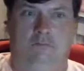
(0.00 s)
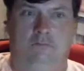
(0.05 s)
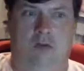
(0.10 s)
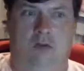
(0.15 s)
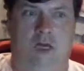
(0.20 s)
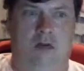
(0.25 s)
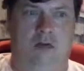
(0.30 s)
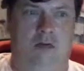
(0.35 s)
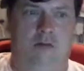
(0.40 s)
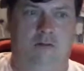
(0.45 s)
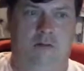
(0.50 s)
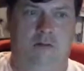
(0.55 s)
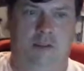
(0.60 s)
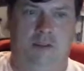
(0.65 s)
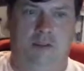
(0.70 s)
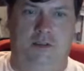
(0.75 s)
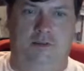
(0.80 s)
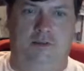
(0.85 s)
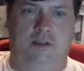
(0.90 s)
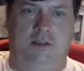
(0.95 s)
I don't know what to
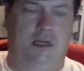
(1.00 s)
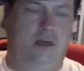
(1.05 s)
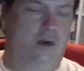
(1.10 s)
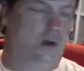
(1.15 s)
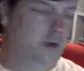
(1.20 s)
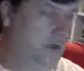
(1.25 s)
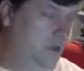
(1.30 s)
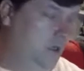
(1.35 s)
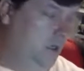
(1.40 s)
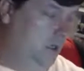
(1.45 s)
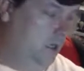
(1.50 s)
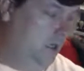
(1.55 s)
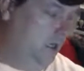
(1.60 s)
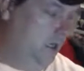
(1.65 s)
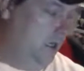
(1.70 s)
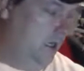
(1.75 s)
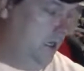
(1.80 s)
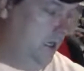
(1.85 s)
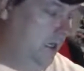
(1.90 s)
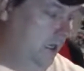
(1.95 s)
do there.
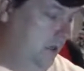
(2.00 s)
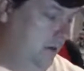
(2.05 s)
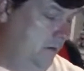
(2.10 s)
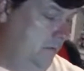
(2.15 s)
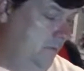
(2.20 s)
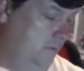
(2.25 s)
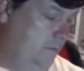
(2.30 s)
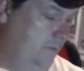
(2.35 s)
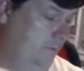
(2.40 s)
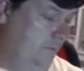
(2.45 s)
I